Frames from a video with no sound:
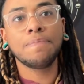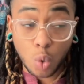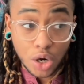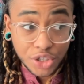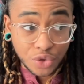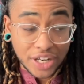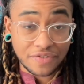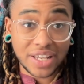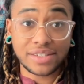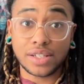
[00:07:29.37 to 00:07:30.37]
The word
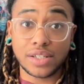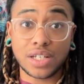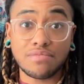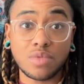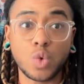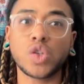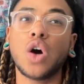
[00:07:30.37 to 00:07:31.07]
transvestism was